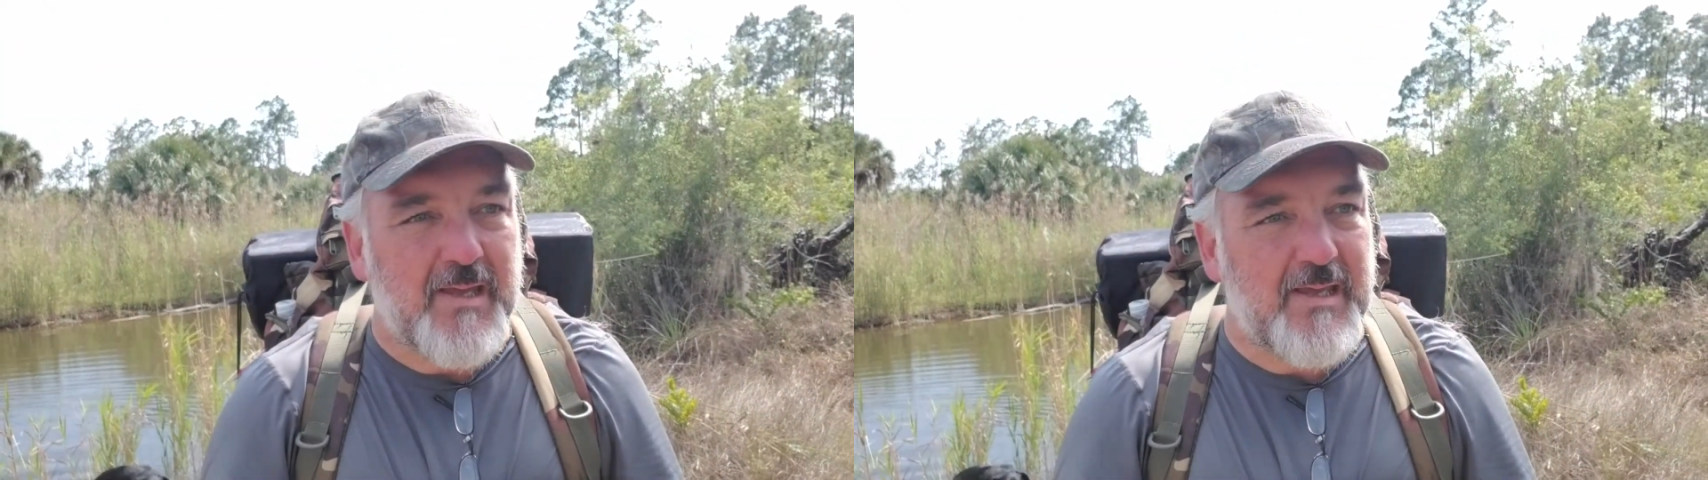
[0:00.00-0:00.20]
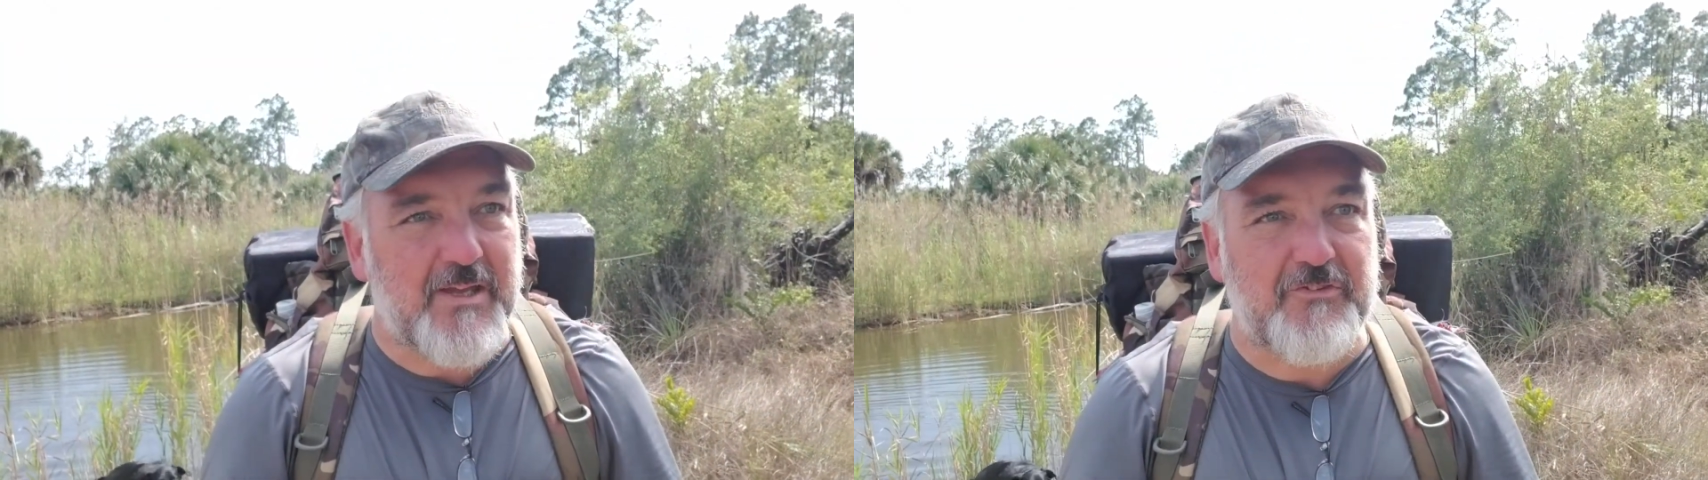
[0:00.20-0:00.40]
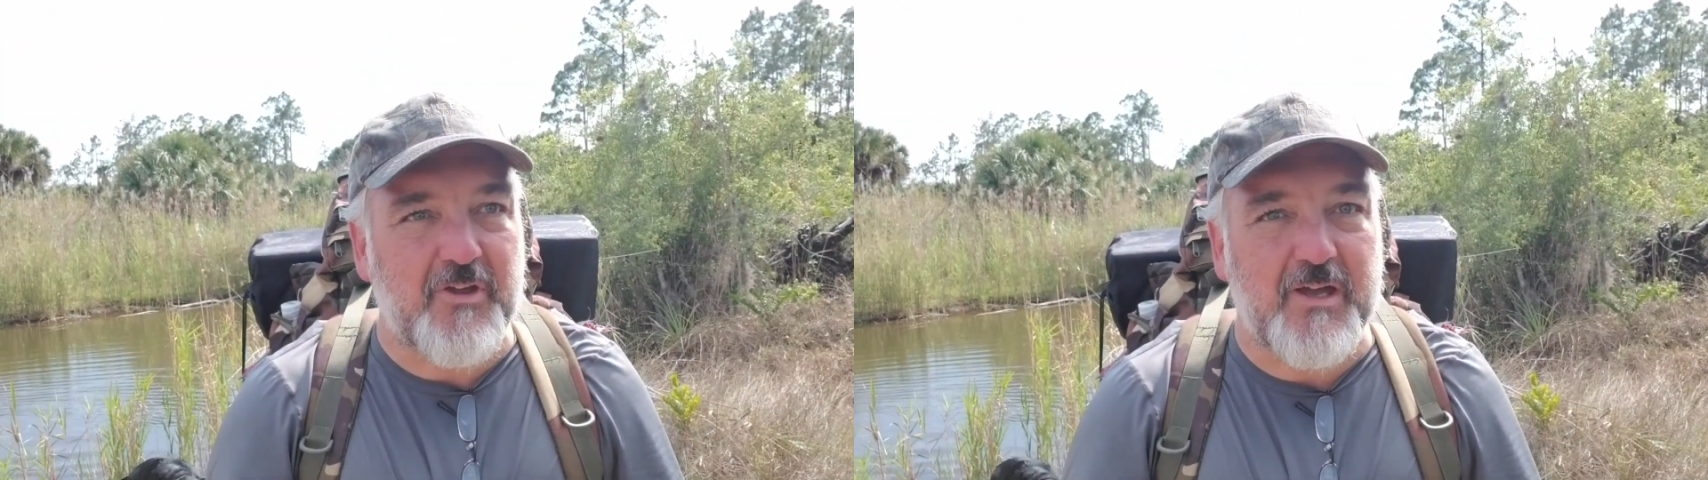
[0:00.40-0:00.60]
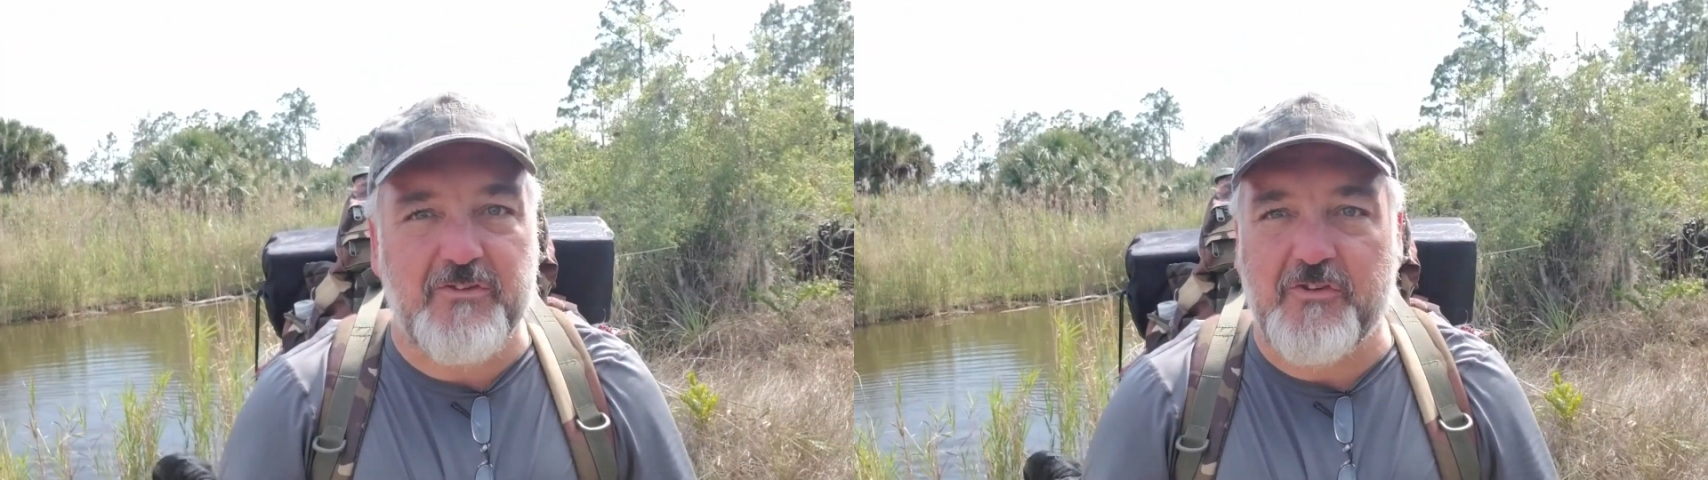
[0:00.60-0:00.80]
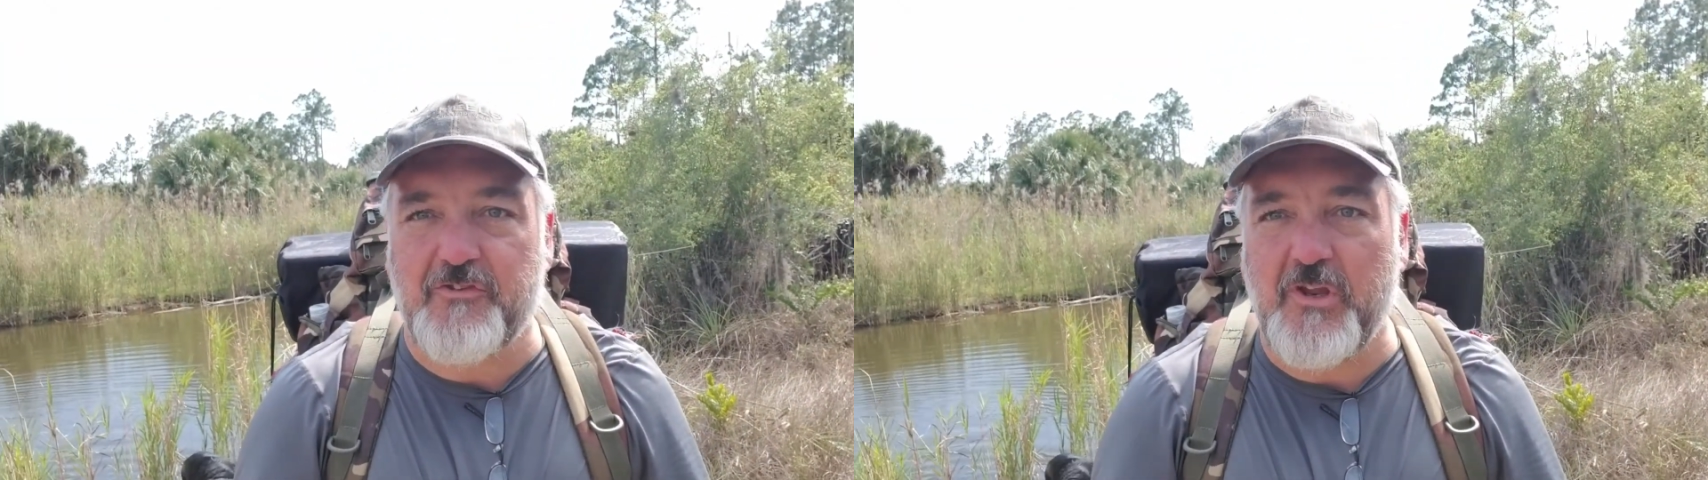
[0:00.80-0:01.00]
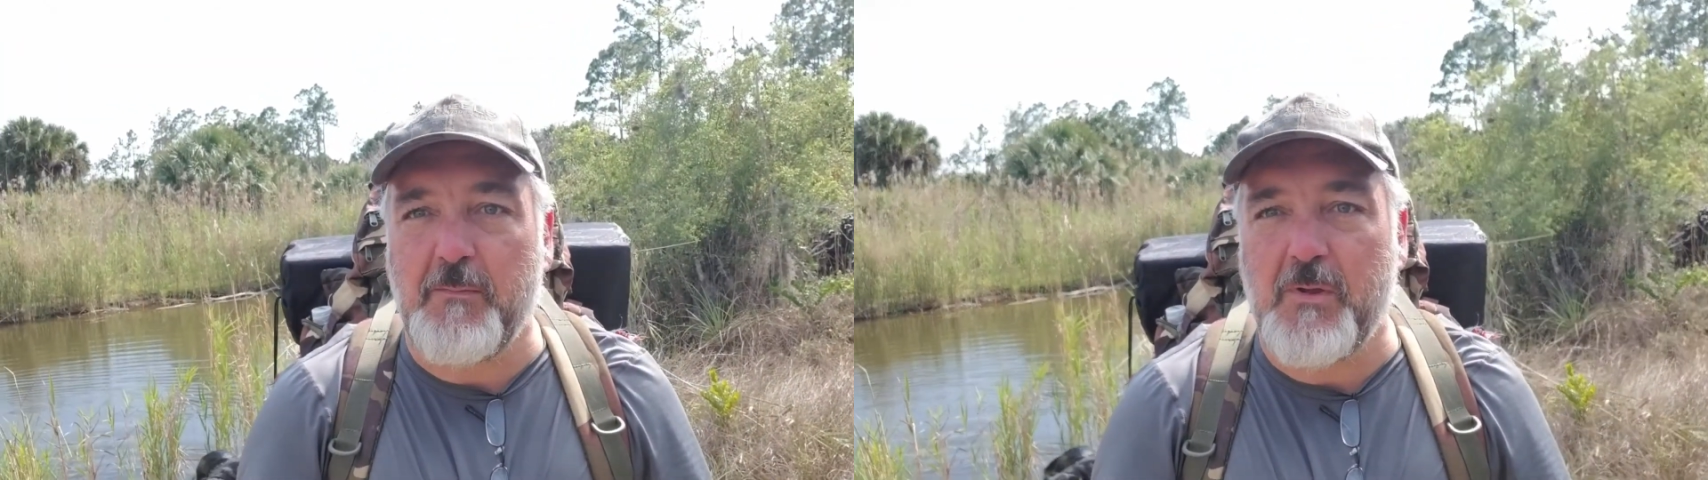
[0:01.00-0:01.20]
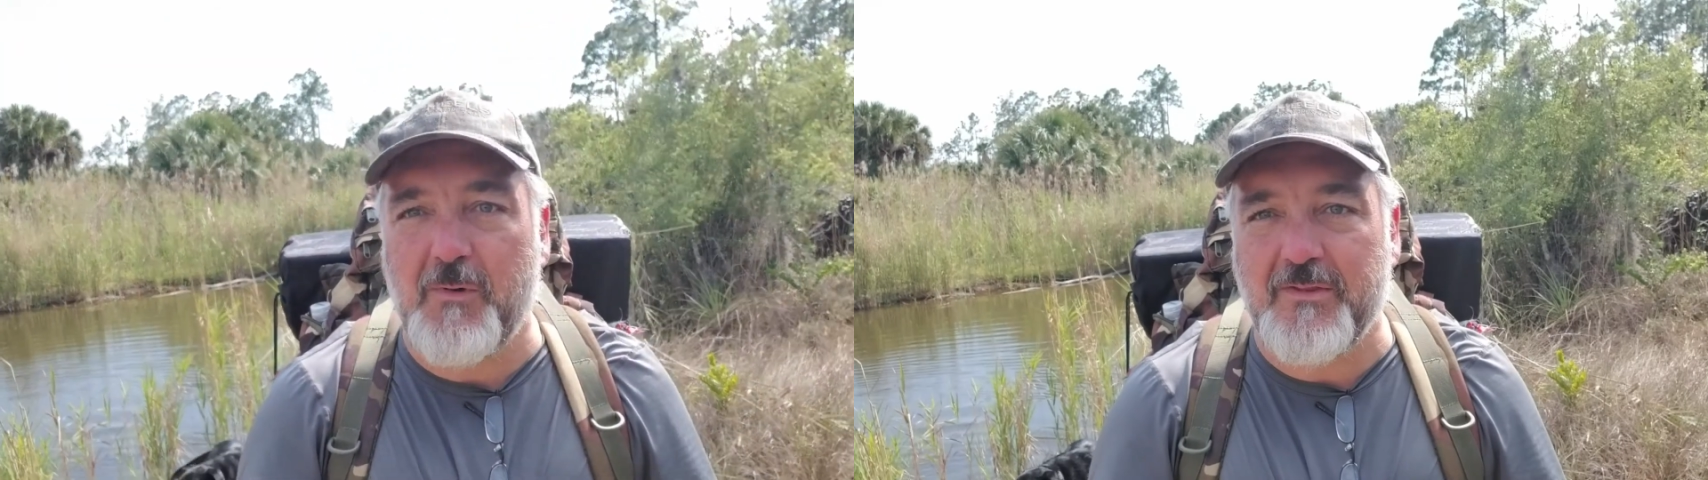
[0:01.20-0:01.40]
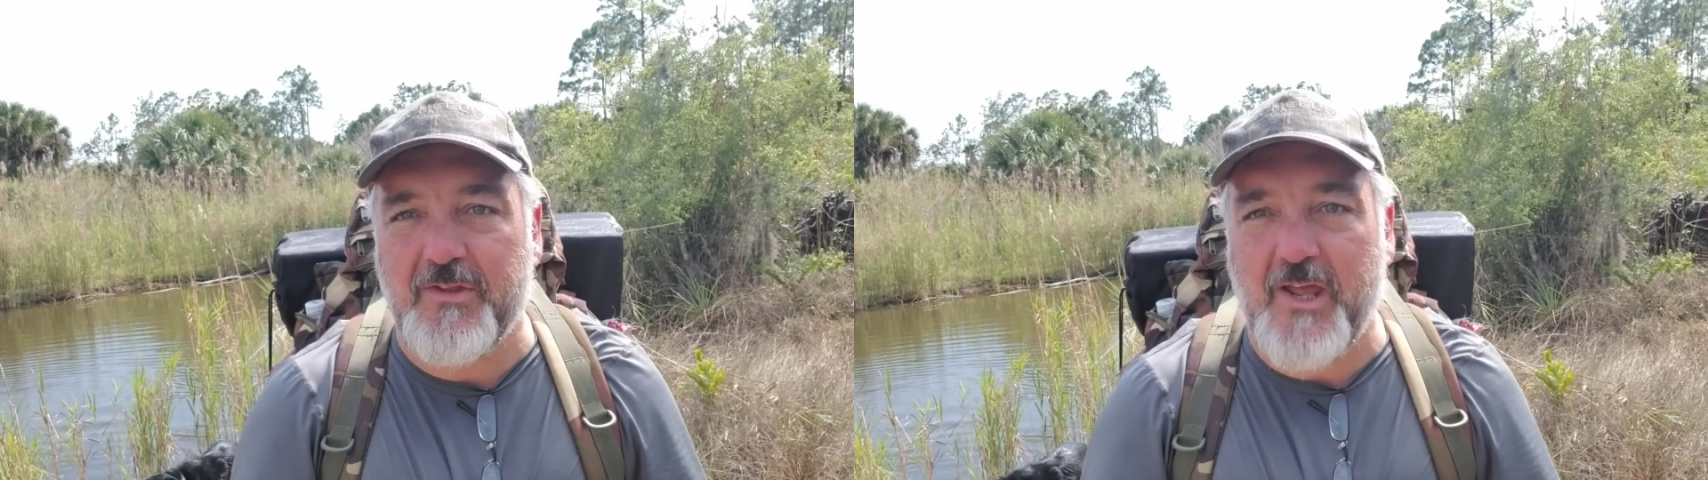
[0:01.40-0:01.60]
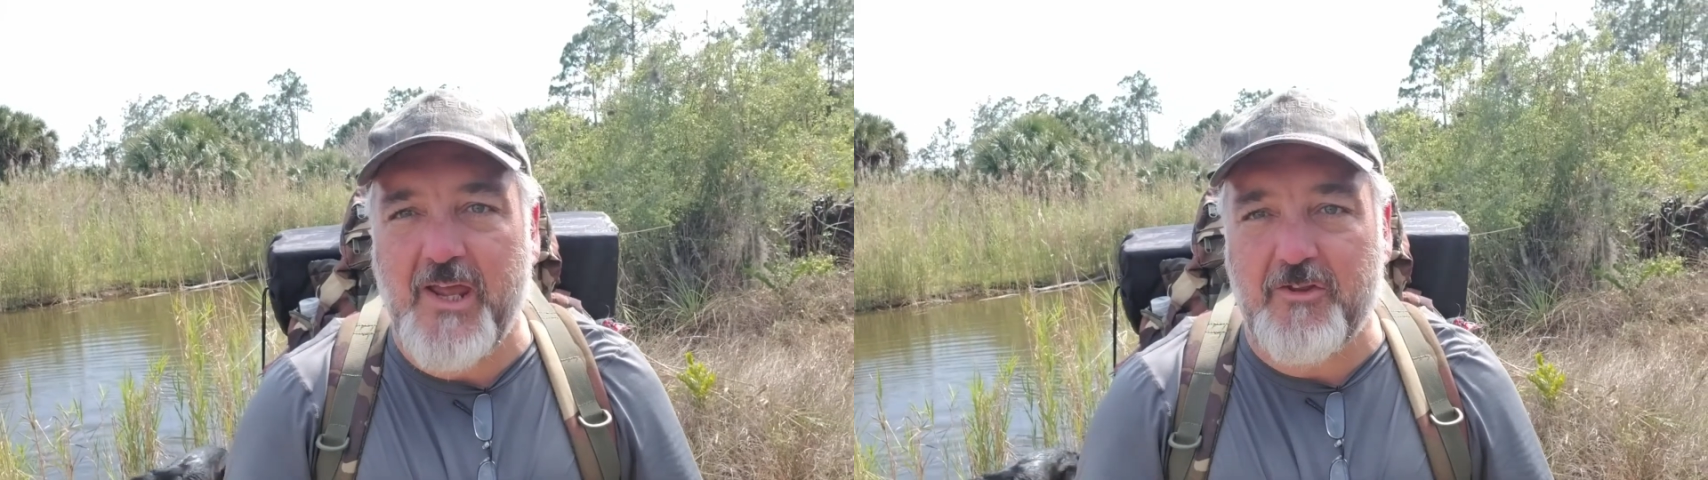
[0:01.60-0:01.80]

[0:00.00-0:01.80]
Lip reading: It's a steamy one today.